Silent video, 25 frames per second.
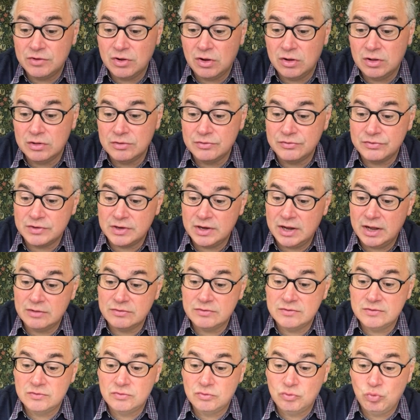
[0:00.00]
dollars an
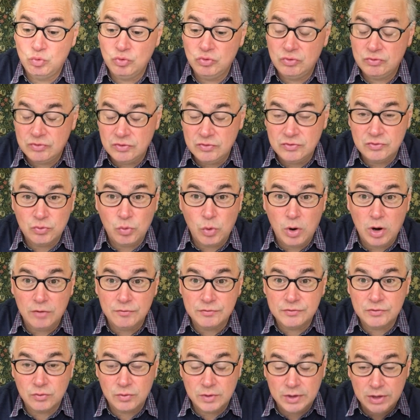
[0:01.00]
ounce to
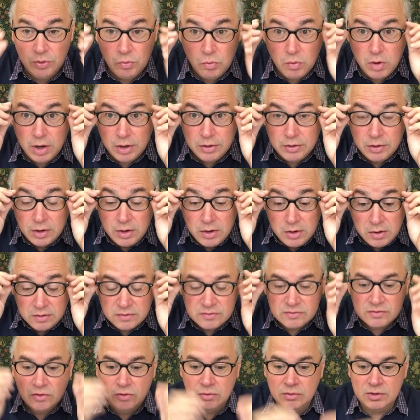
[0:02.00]
twelve twenty-one.
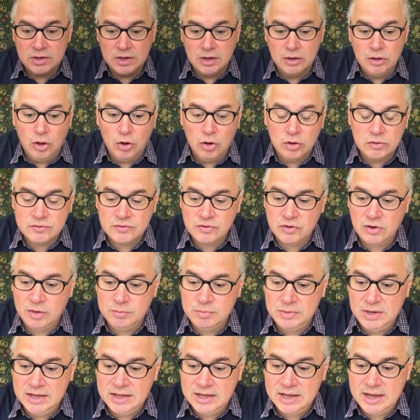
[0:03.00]
So in the long
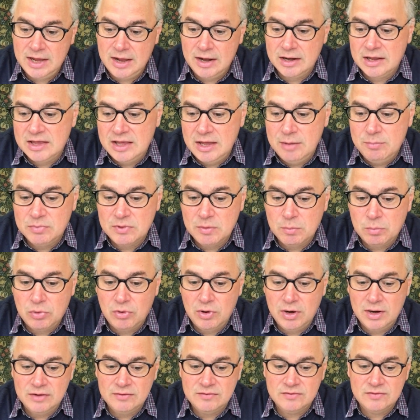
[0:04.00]
term, they can't keep the
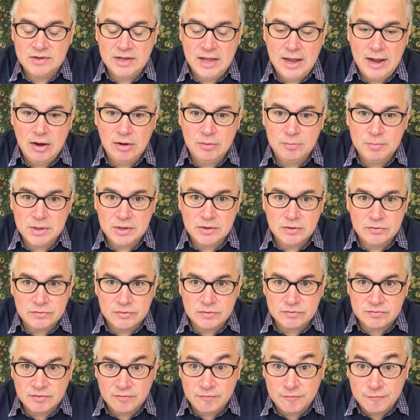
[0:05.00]
price down because
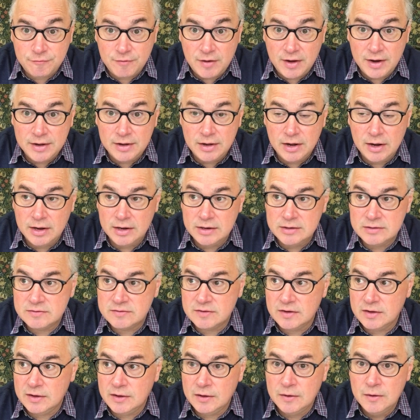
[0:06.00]
it's a
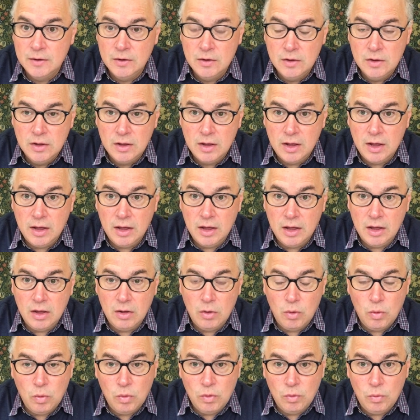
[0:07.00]
finite, uh,
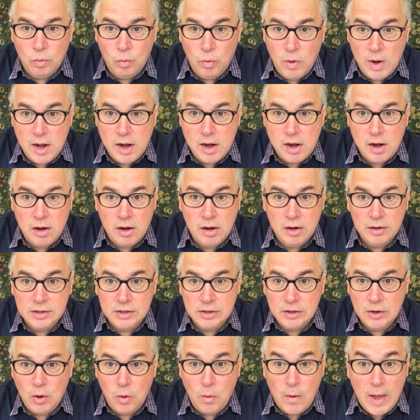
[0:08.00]
uh, rare,
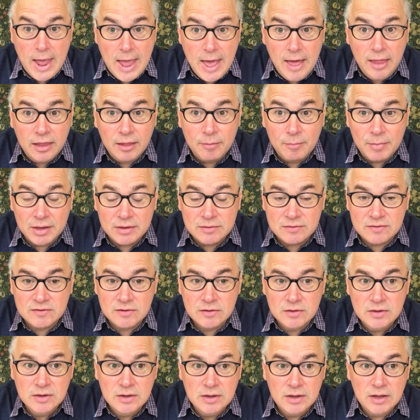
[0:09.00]
you know, element,
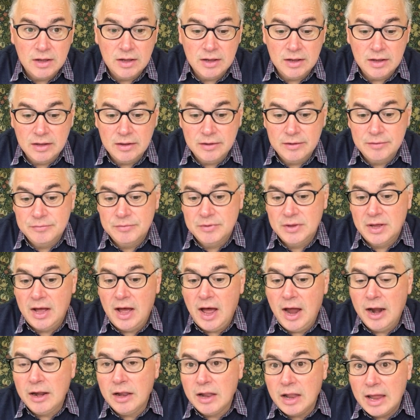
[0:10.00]
uh,
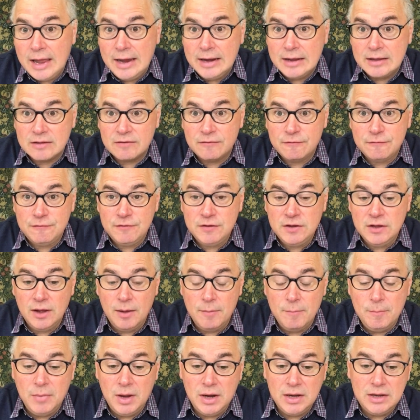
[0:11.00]
unlike
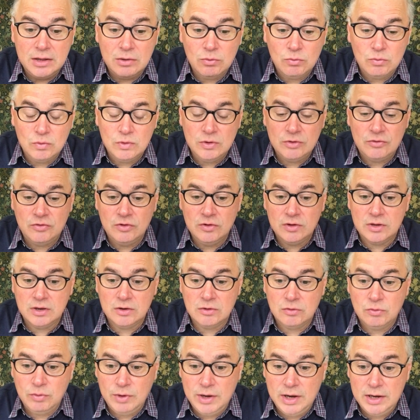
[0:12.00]
fiat money, which you
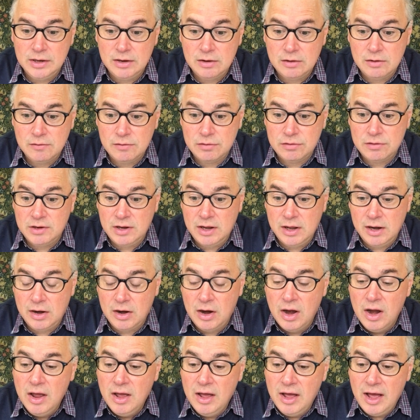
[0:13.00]
can create out of thin air.